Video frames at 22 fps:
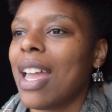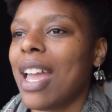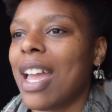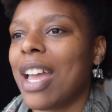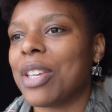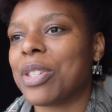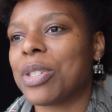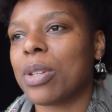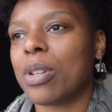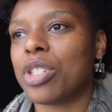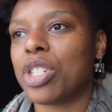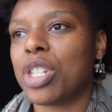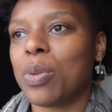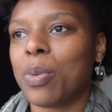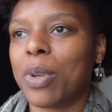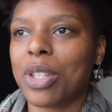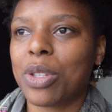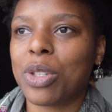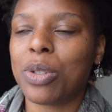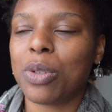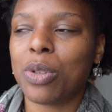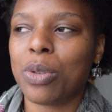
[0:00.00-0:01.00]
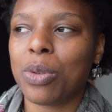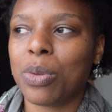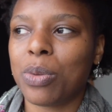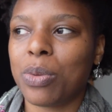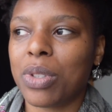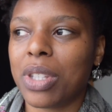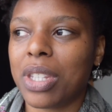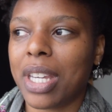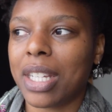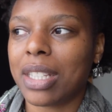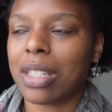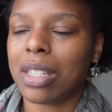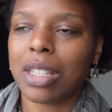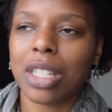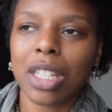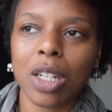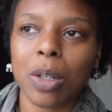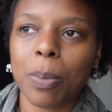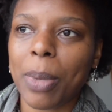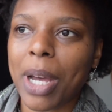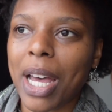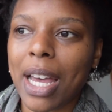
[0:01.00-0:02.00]
And so she went to like the
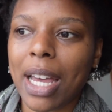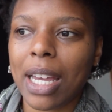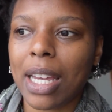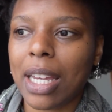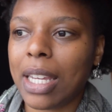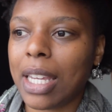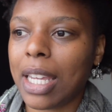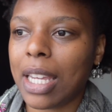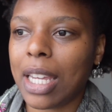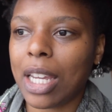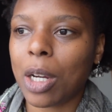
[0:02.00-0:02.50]
nearby